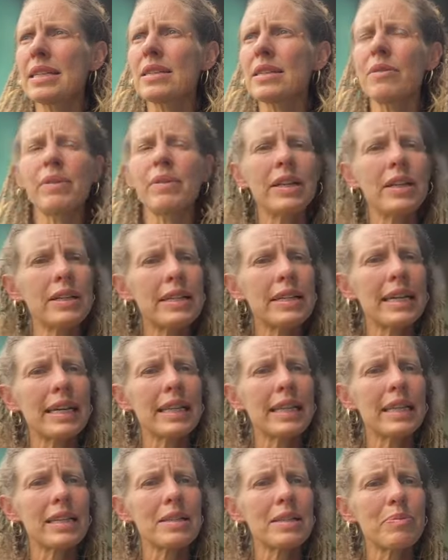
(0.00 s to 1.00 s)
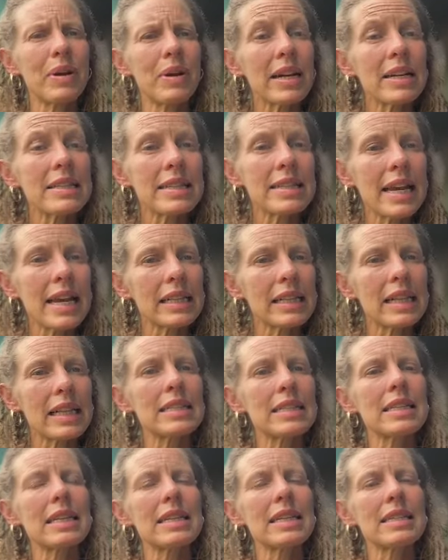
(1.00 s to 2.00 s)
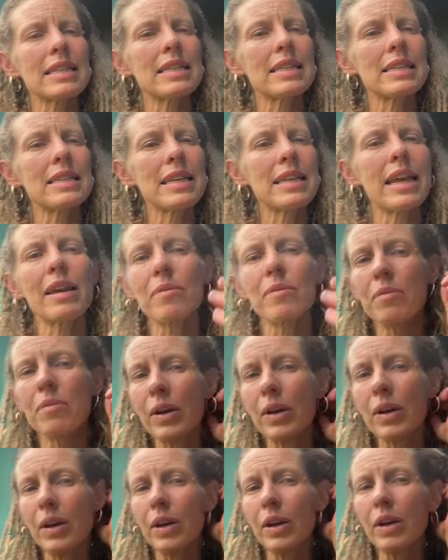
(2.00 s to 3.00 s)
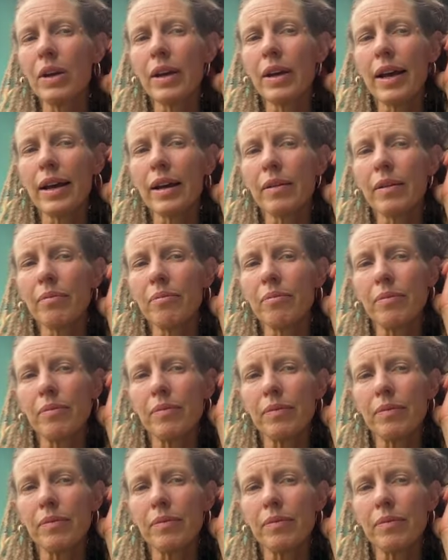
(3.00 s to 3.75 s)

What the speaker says: so when you're taking this parasite cleanse, and it's the same um